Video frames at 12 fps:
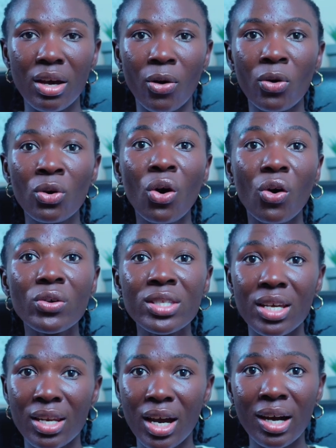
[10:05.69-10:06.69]
or
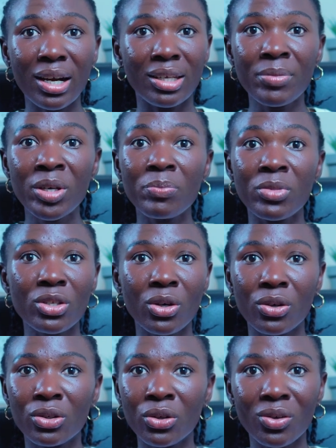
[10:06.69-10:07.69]
caught in academic
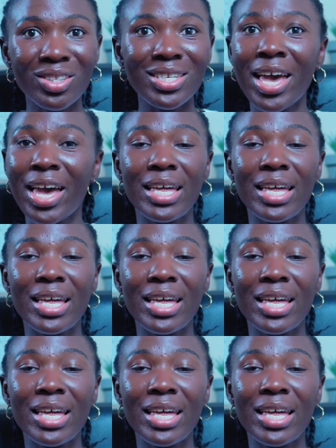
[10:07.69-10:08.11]
misconduct,